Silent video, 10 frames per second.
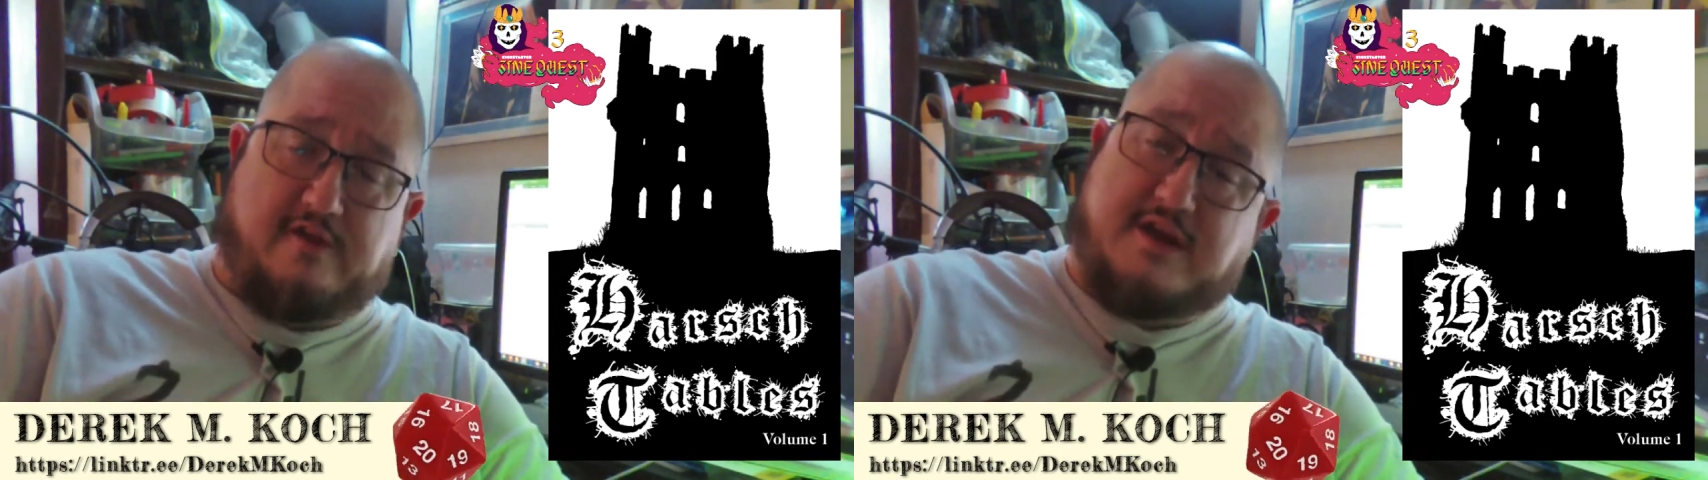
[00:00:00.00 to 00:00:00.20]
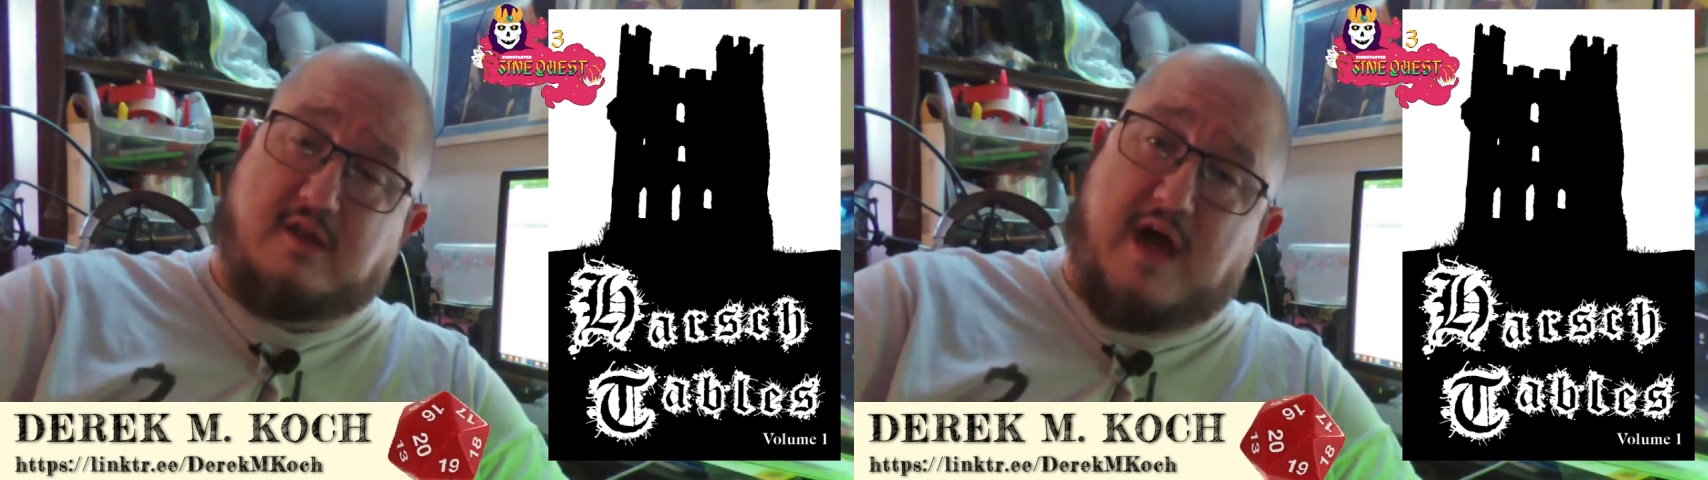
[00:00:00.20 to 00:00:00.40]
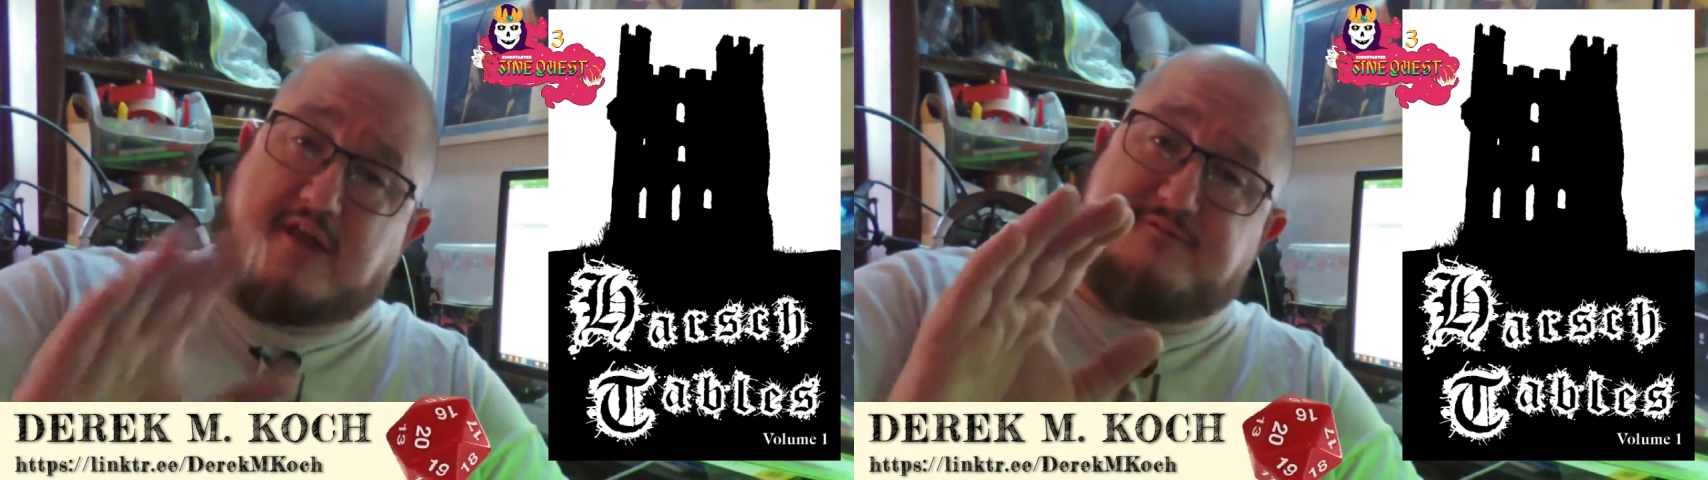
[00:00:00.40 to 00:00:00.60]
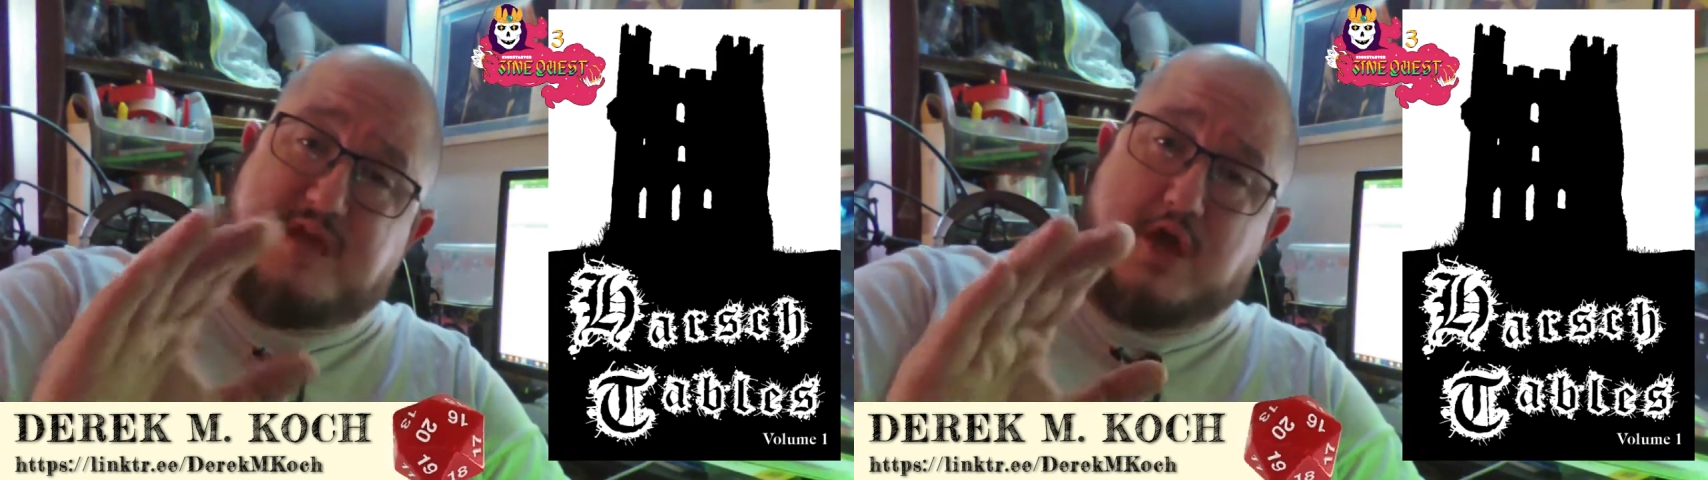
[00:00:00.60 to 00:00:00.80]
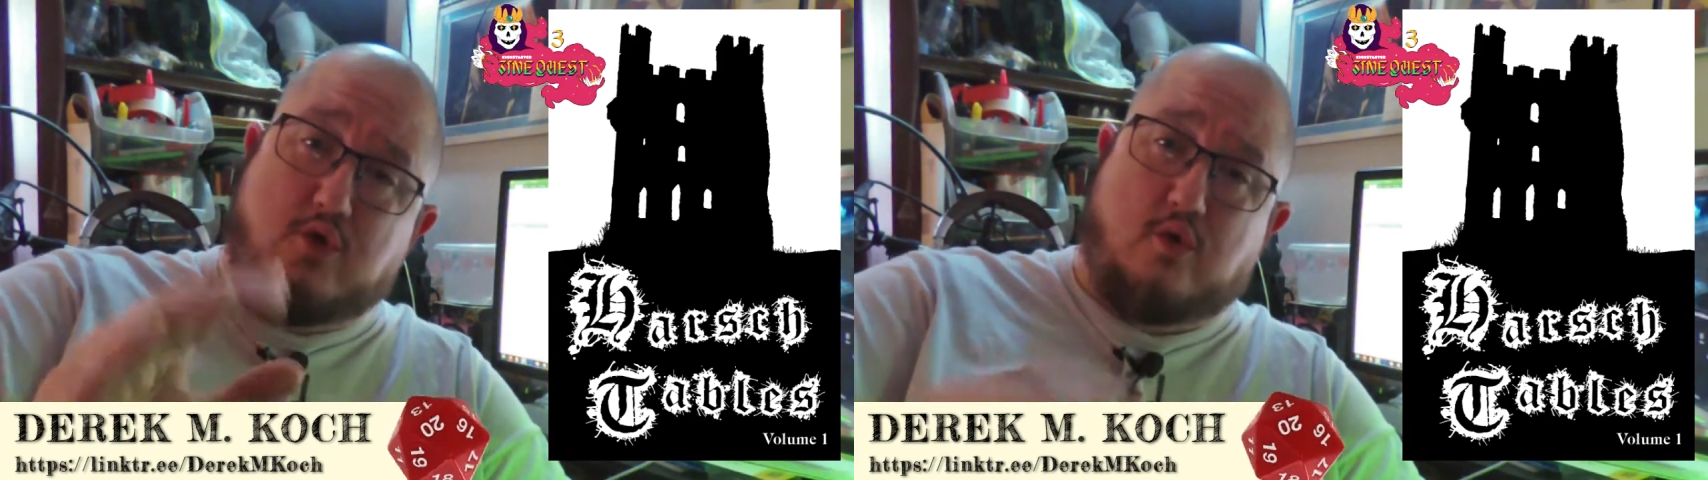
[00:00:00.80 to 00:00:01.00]
And a lot of
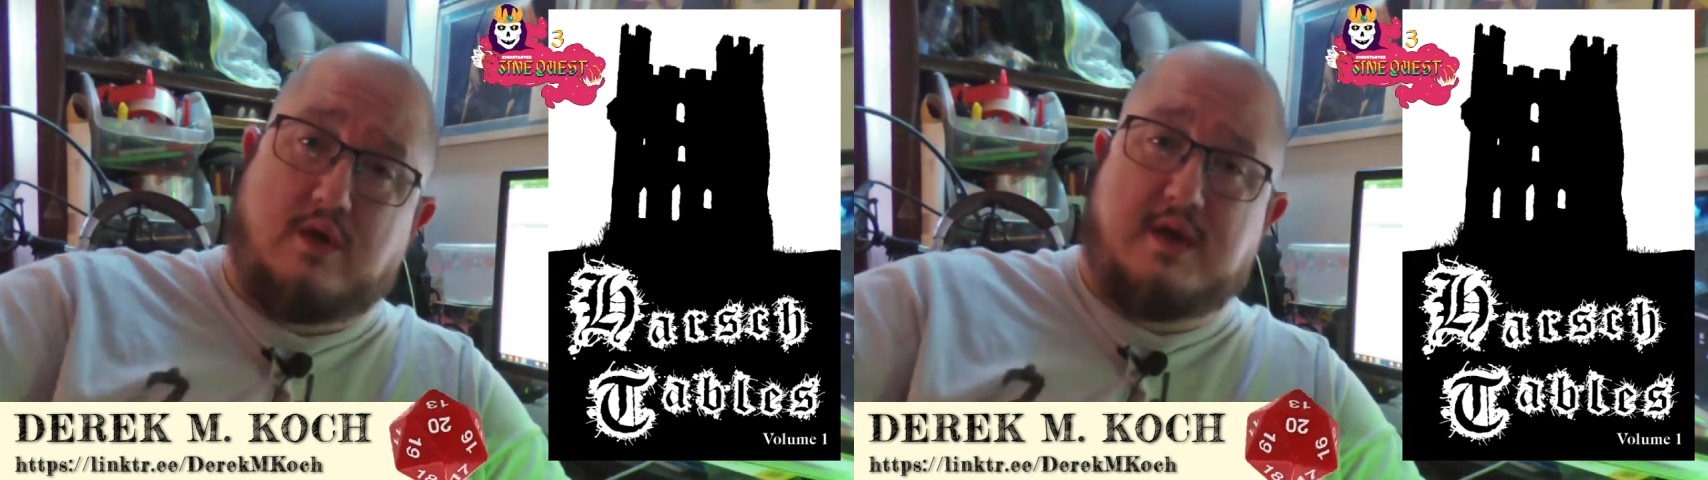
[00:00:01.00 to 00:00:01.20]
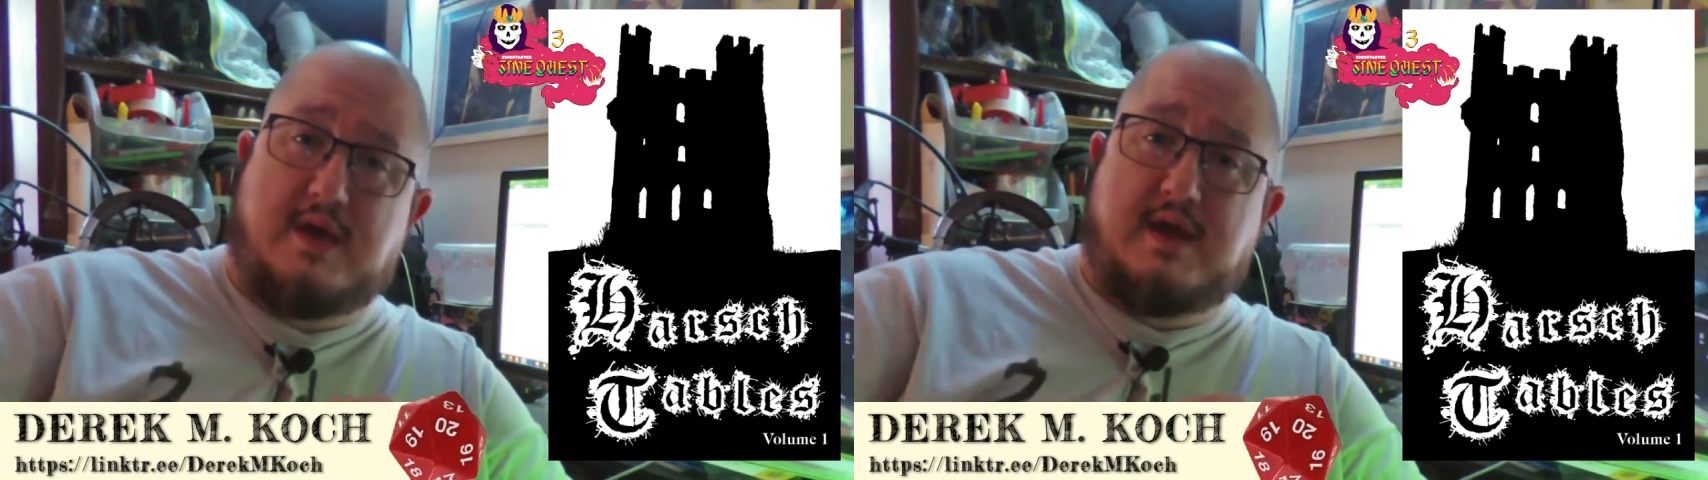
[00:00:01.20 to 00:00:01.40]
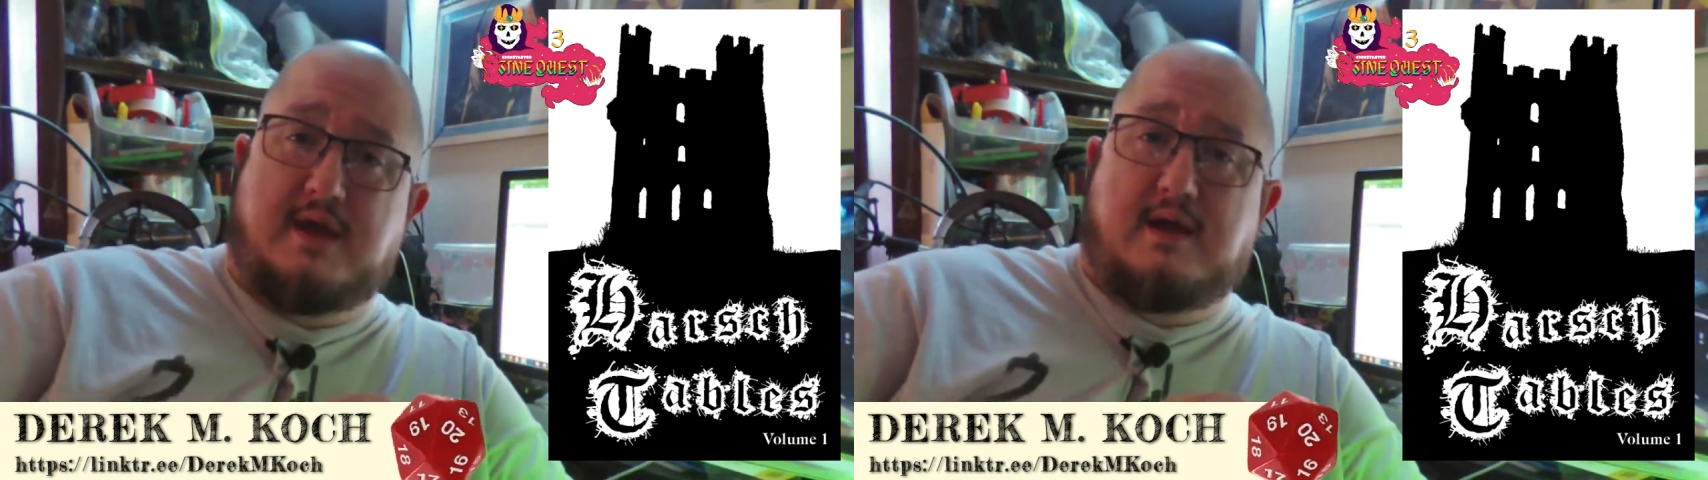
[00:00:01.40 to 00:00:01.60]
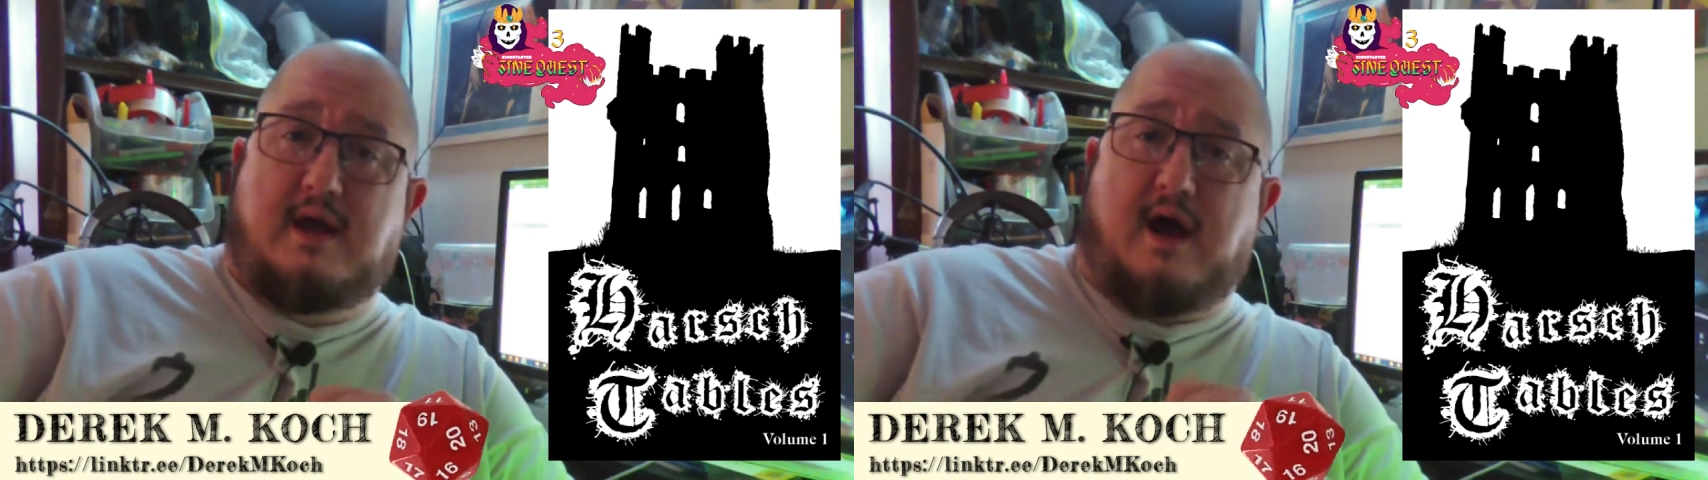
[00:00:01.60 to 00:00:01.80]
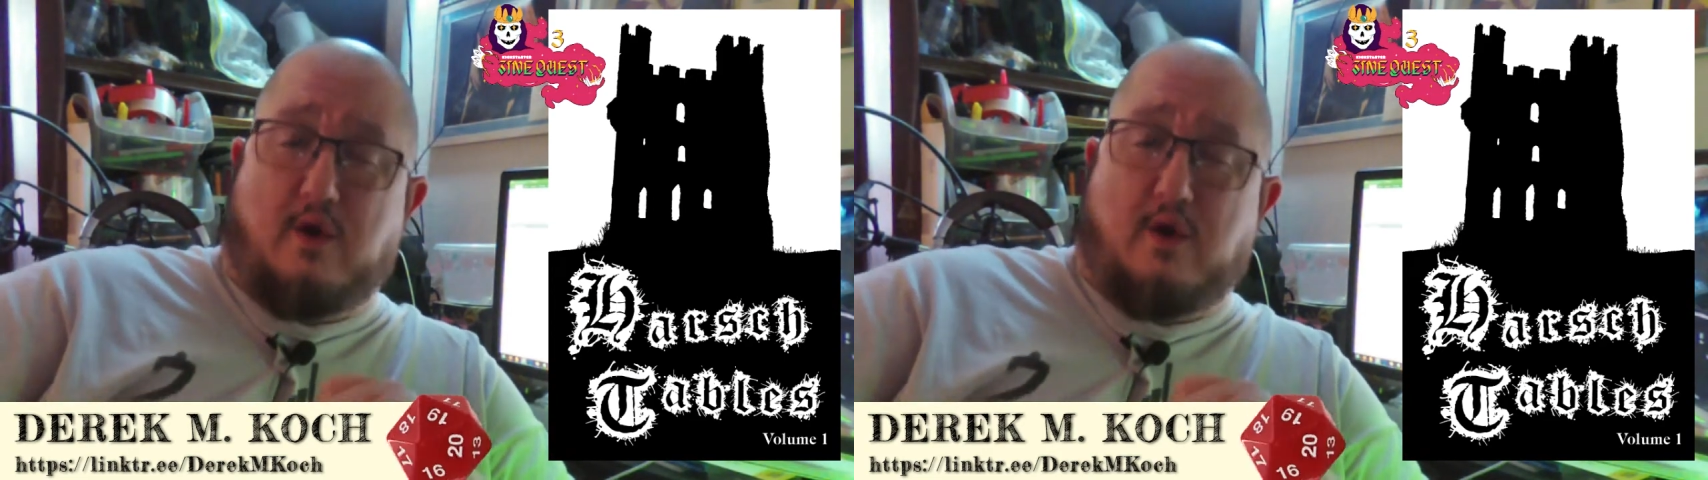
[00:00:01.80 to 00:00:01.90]
you are